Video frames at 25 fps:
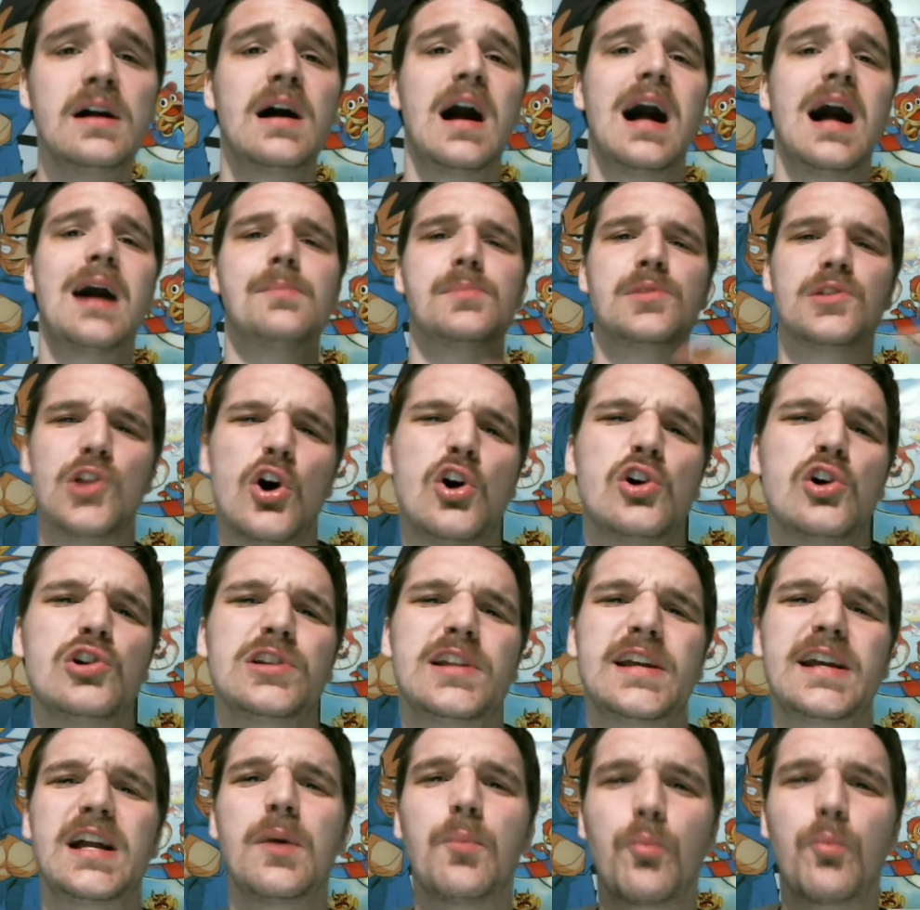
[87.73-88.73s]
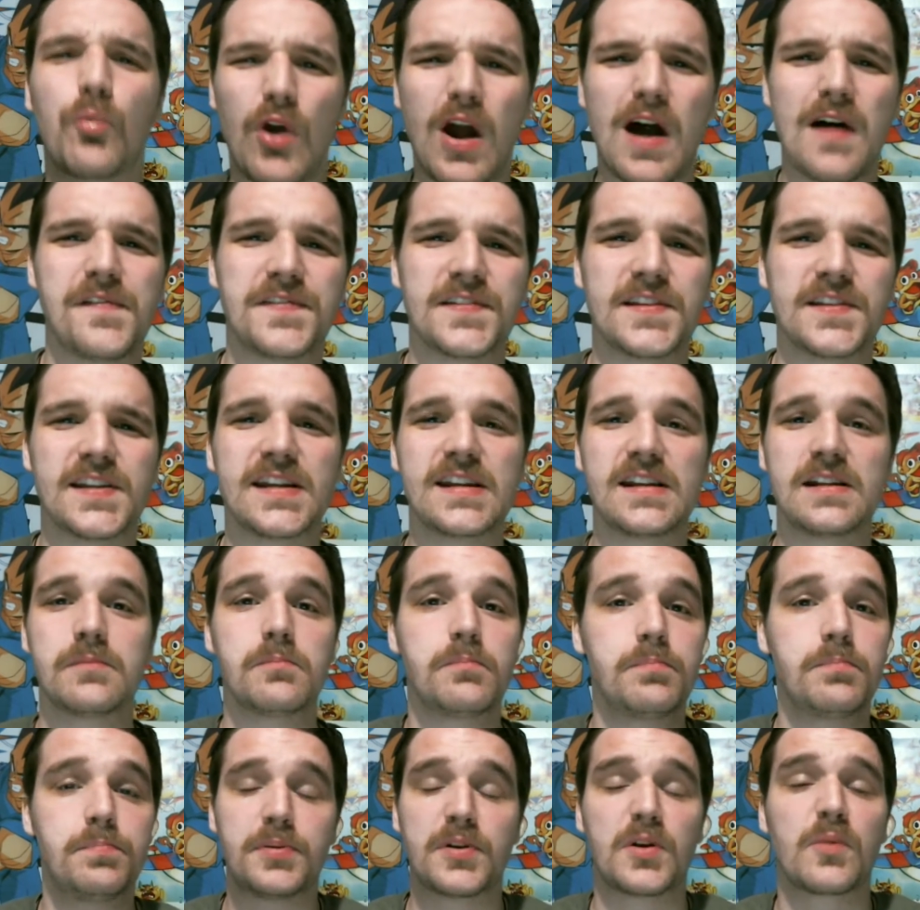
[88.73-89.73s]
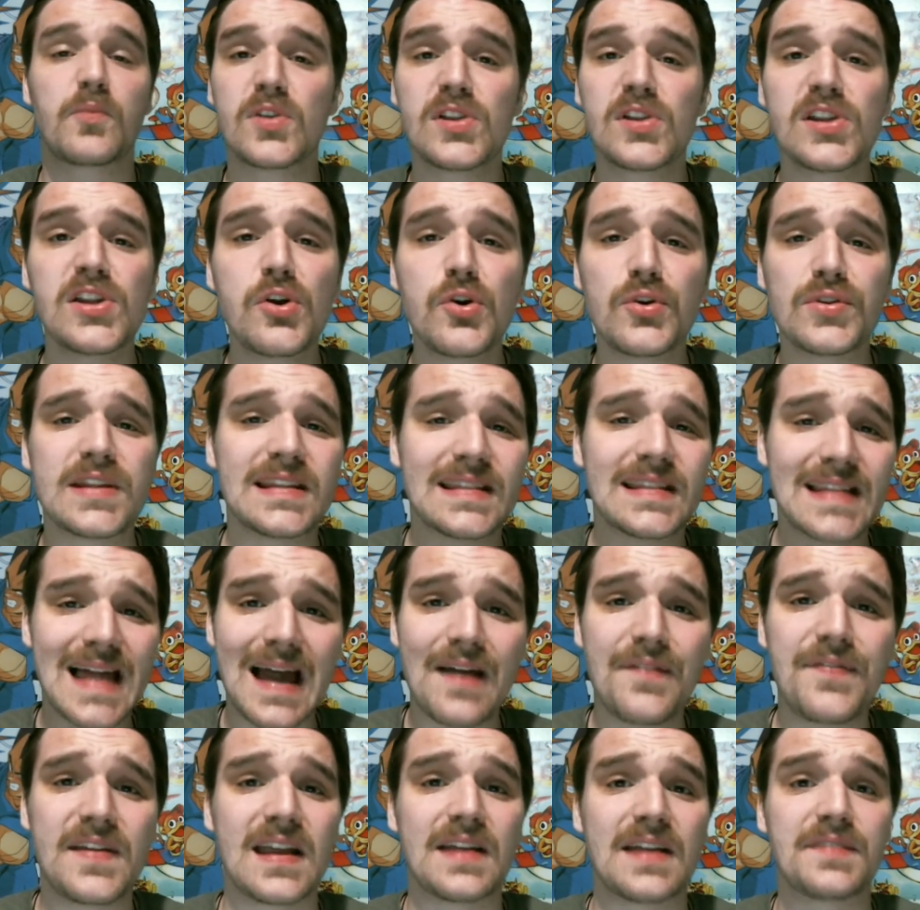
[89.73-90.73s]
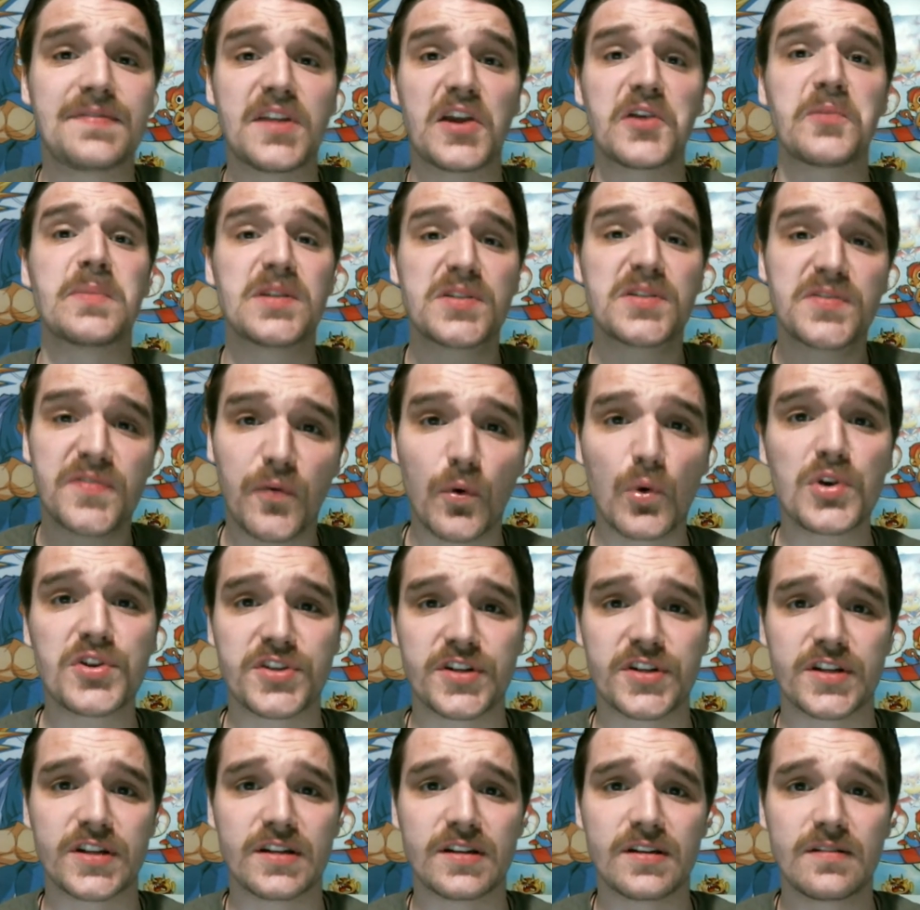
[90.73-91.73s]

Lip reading: I'm lolling, I'm ruffling, but I'm really only laughing at their misfortune.